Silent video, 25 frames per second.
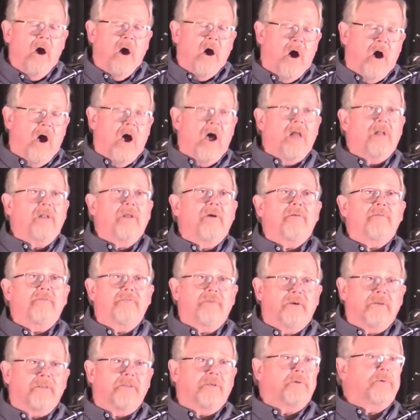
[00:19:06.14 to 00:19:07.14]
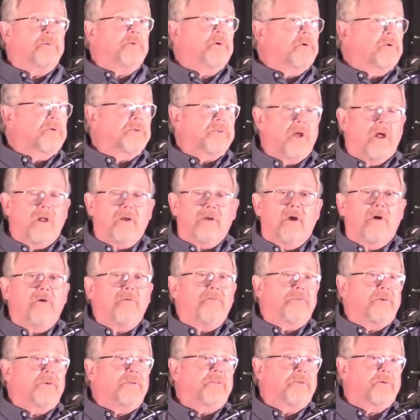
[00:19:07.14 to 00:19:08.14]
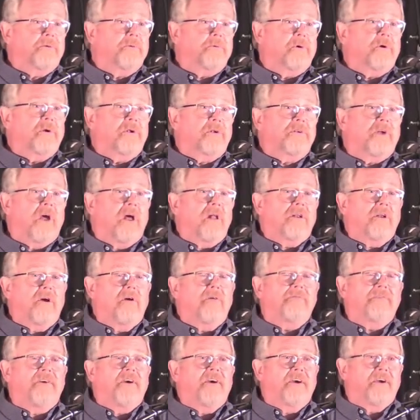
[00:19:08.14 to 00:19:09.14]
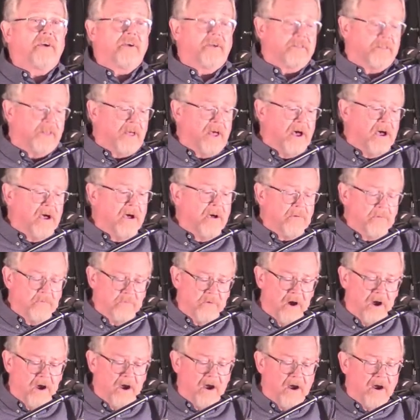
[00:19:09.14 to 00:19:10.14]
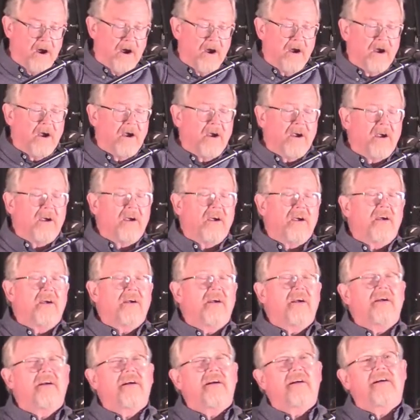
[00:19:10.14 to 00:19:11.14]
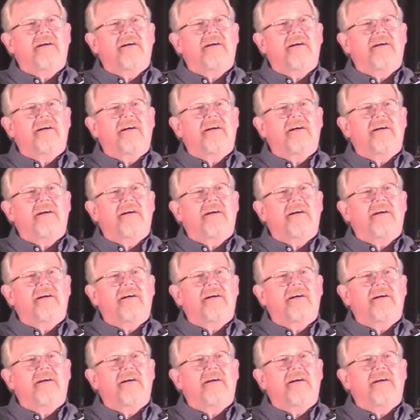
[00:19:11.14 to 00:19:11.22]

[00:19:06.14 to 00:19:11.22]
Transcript: All over the world, all over the world, all over the world